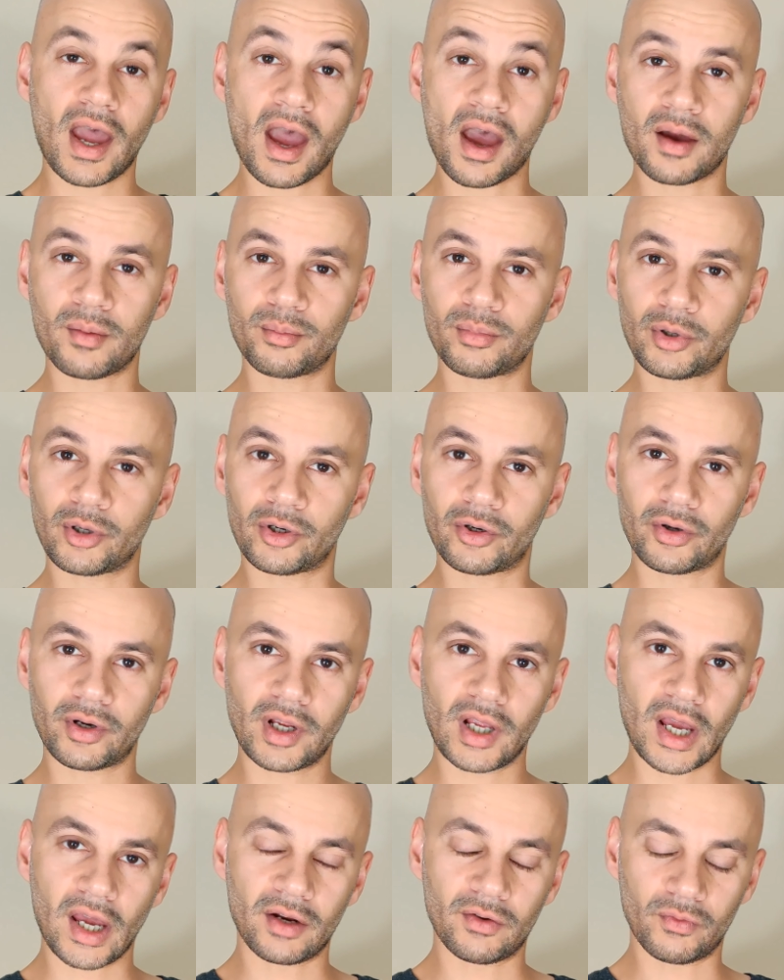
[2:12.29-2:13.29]
ambergris,
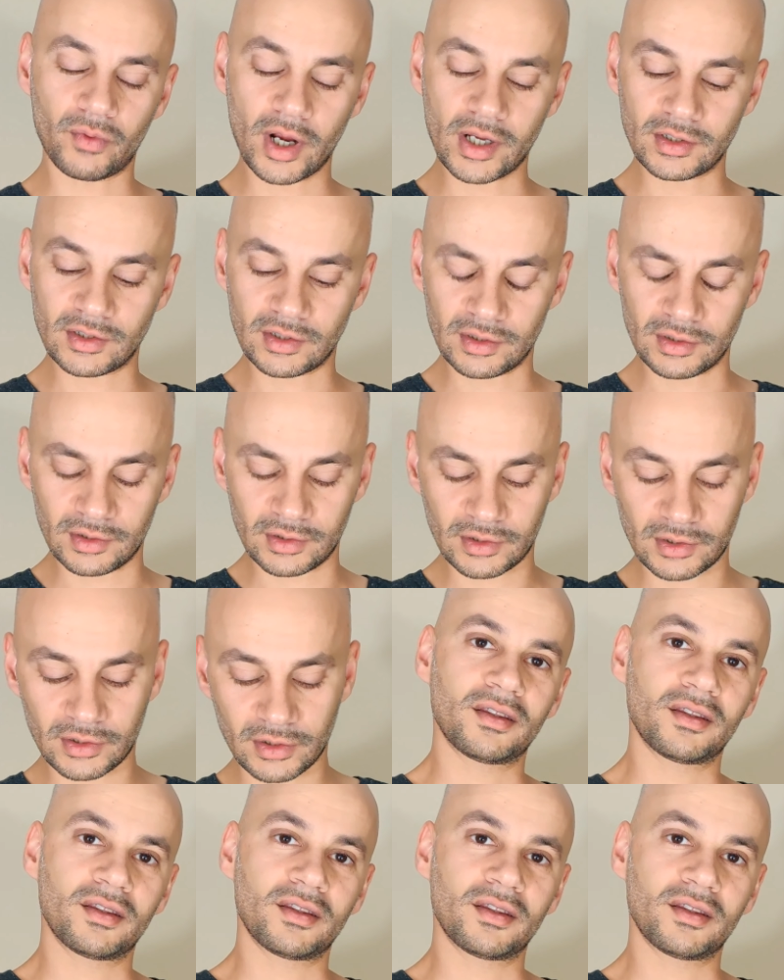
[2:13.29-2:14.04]
and resins.